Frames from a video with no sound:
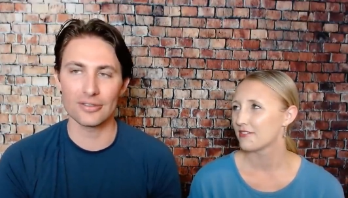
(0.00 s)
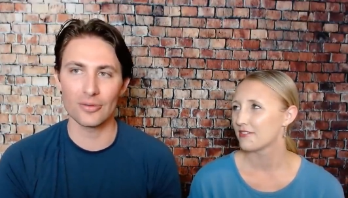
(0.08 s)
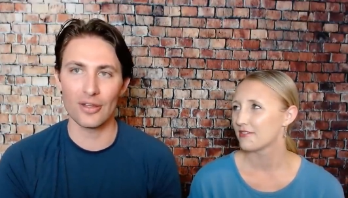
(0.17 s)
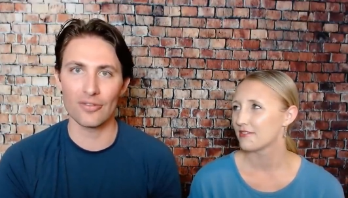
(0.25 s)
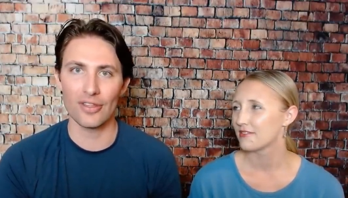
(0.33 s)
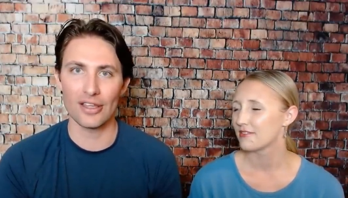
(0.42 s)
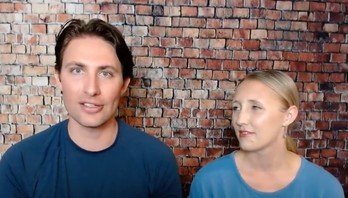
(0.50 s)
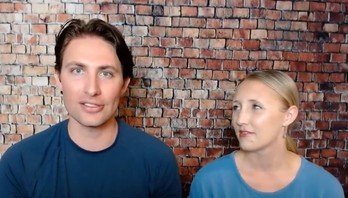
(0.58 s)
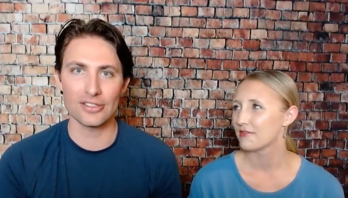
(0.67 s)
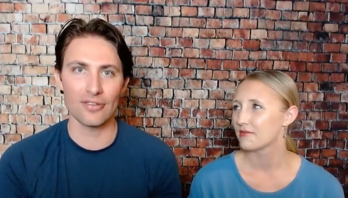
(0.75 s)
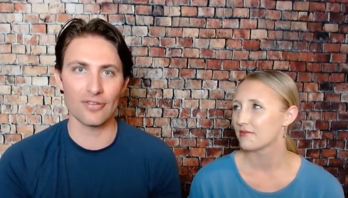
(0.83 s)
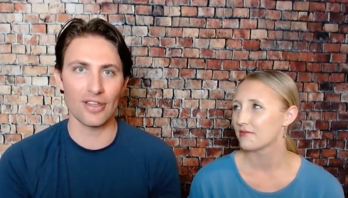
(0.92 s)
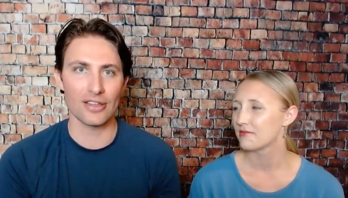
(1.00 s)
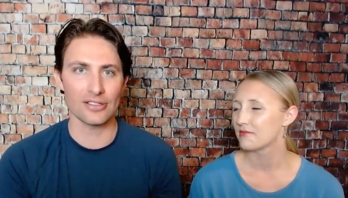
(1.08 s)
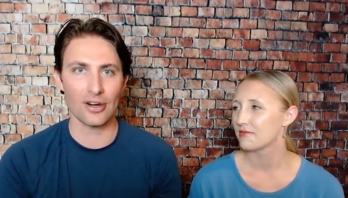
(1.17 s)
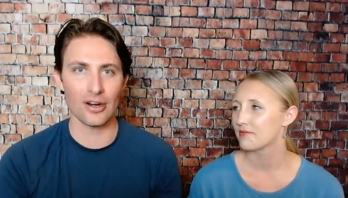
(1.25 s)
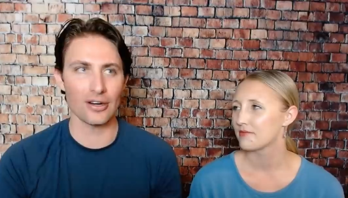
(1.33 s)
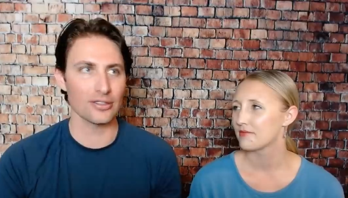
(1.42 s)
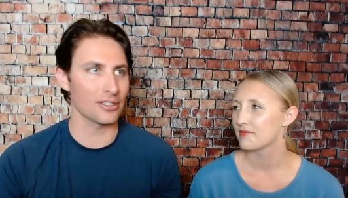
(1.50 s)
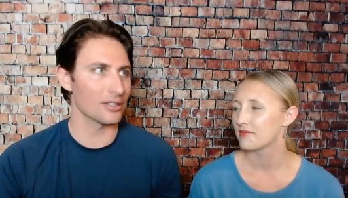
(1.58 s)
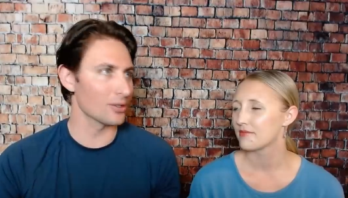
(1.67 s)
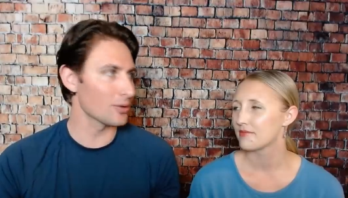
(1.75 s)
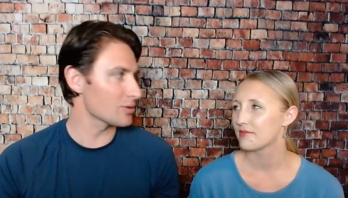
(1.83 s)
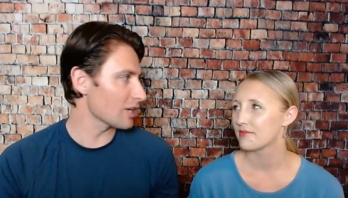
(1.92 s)
Speaker 1: if they if they start to
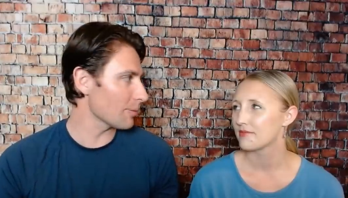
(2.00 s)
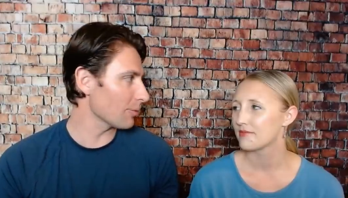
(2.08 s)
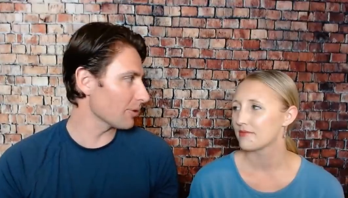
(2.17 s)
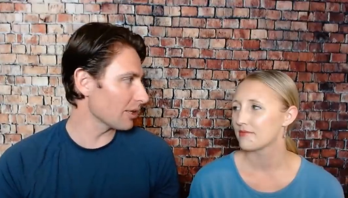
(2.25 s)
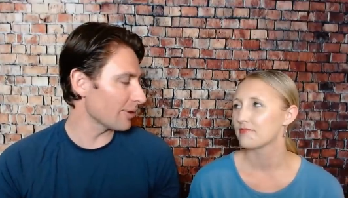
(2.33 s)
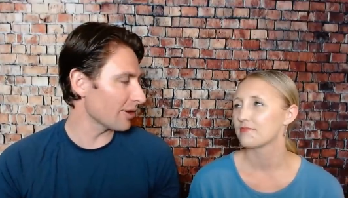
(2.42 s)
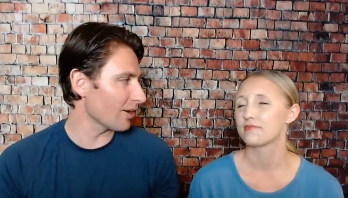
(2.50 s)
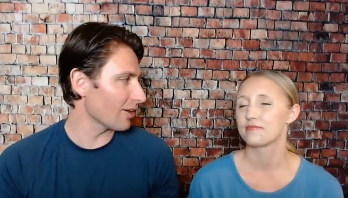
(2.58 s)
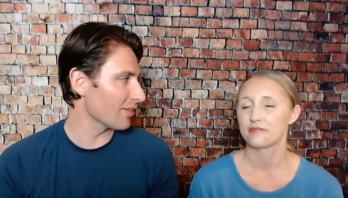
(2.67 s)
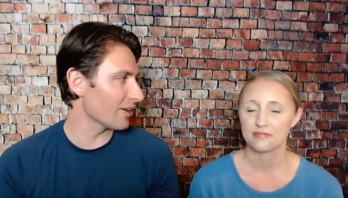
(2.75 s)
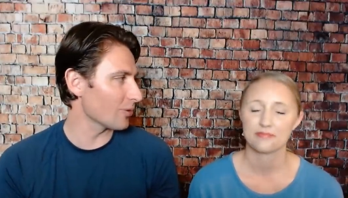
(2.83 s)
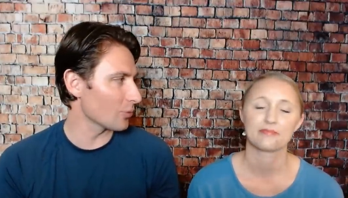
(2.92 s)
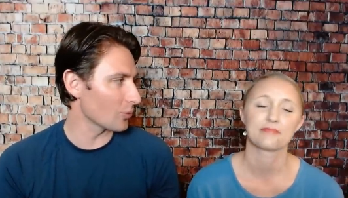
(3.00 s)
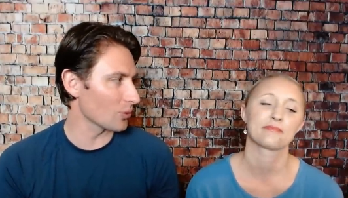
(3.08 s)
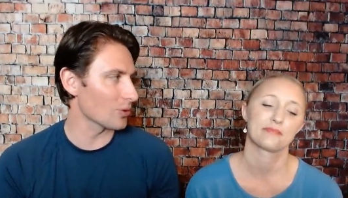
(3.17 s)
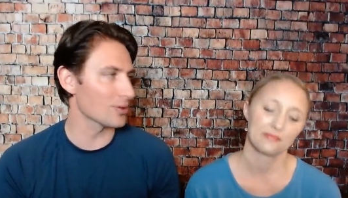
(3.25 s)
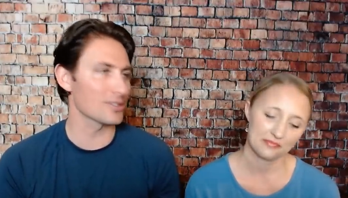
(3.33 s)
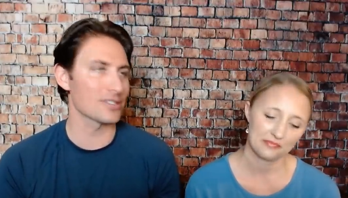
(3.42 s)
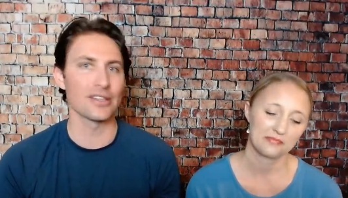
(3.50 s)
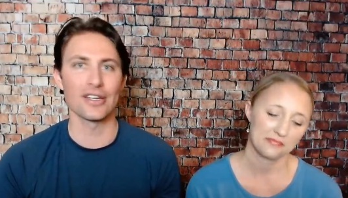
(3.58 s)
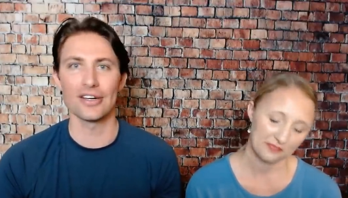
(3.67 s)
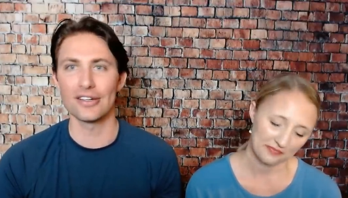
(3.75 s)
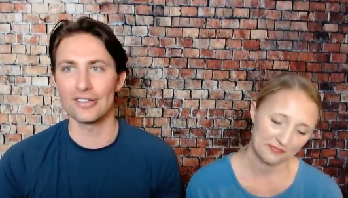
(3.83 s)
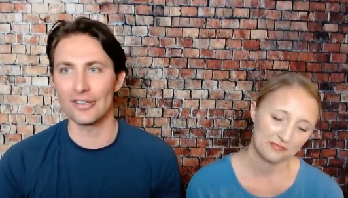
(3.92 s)
loosen up a little bit on their rules and
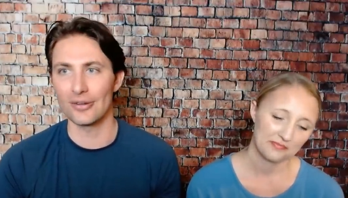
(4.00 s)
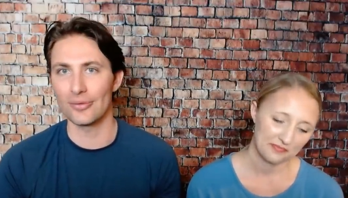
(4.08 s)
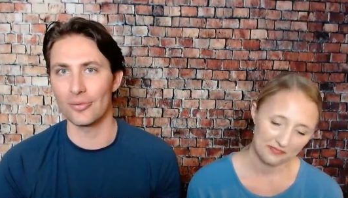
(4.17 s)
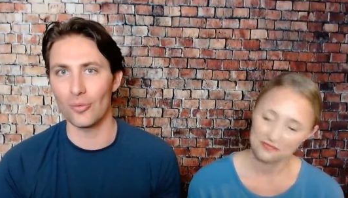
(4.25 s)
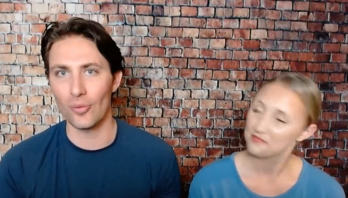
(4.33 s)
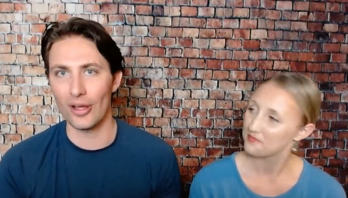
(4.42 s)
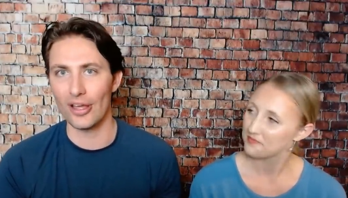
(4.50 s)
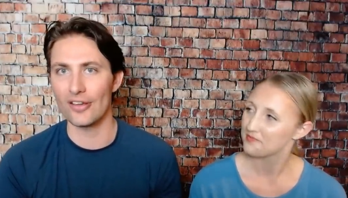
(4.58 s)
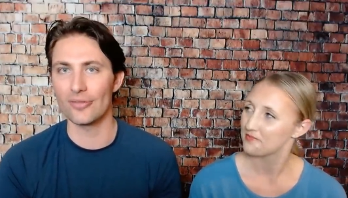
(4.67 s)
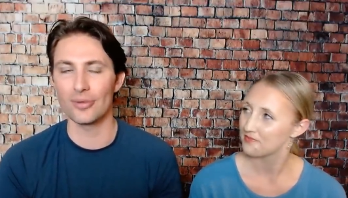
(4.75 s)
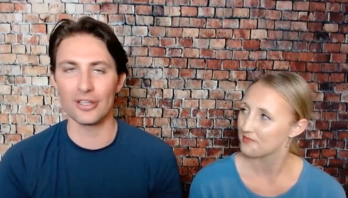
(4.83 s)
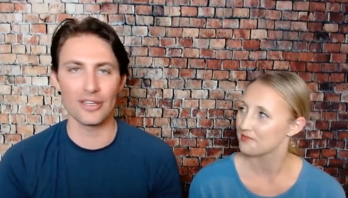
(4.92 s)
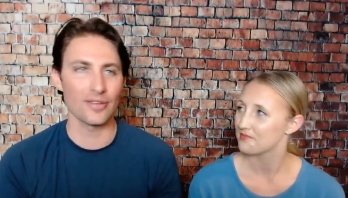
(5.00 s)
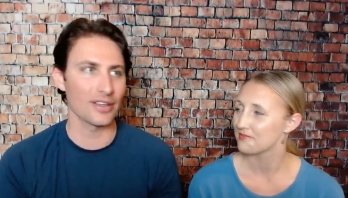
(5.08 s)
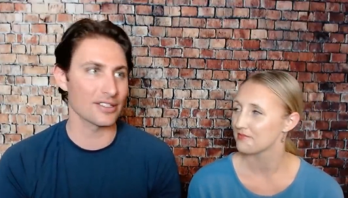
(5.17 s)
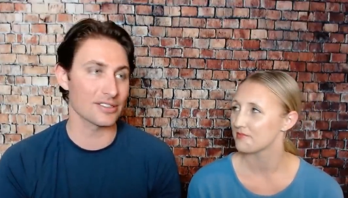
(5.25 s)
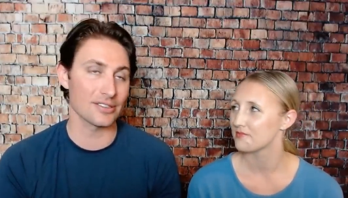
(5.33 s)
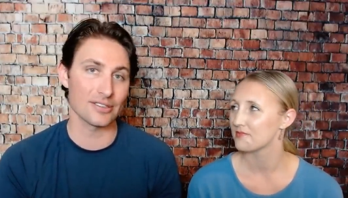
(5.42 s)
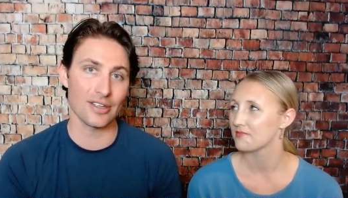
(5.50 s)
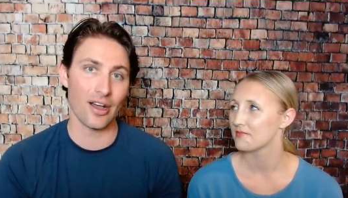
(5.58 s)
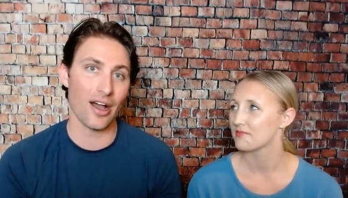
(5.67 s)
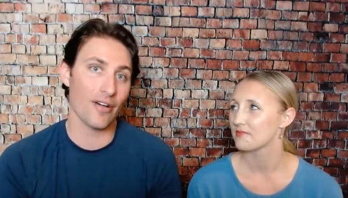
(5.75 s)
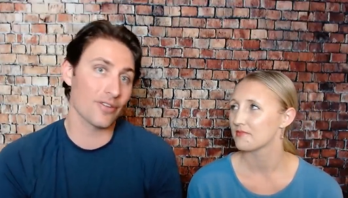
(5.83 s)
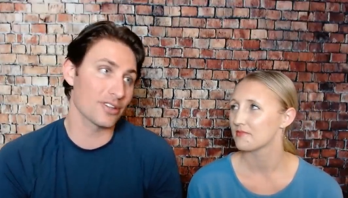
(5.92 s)
their the way of believing,
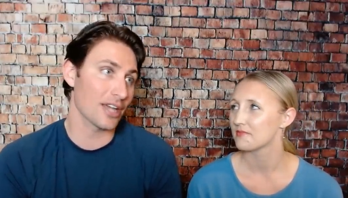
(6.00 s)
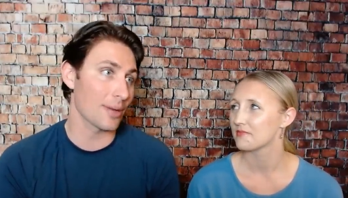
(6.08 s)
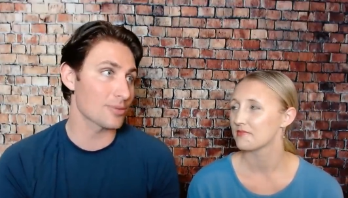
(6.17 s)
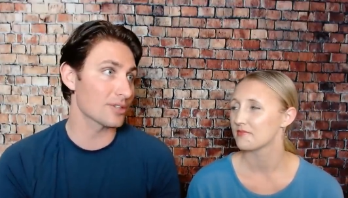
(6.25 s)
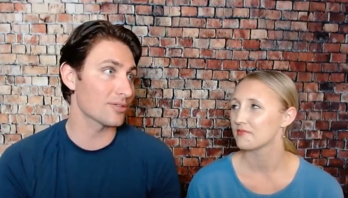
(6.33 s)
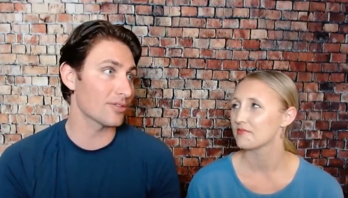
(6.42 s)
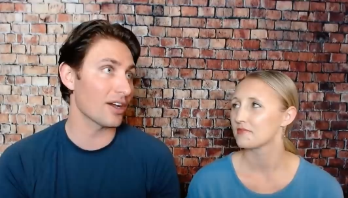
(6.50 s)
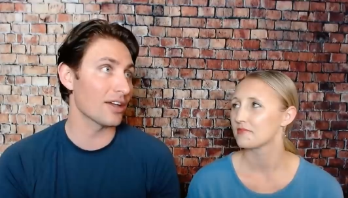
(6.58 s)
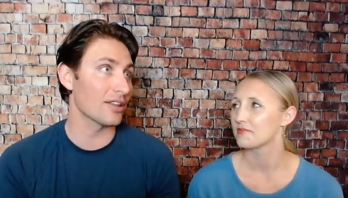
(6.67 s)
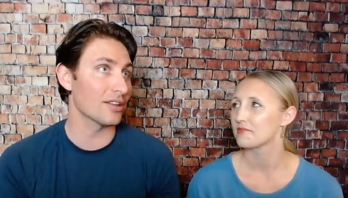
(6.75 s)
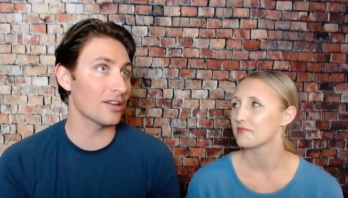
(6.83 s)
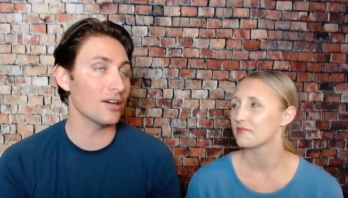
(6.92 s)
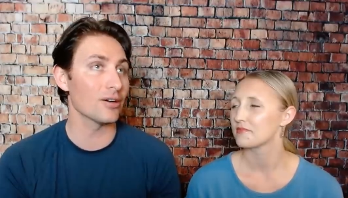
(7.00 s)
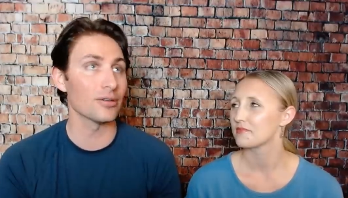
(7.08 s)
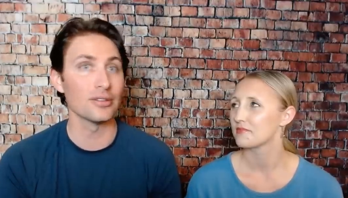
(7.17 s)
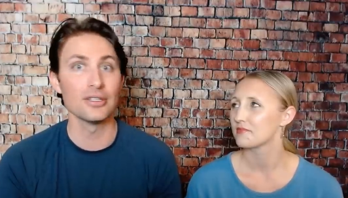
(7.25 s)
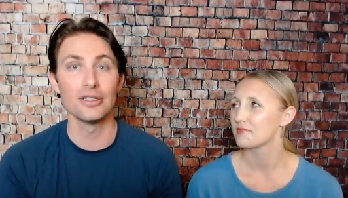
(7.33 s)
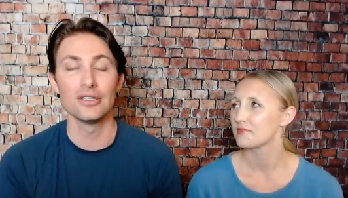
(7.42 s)
oftentimes can find that, oh,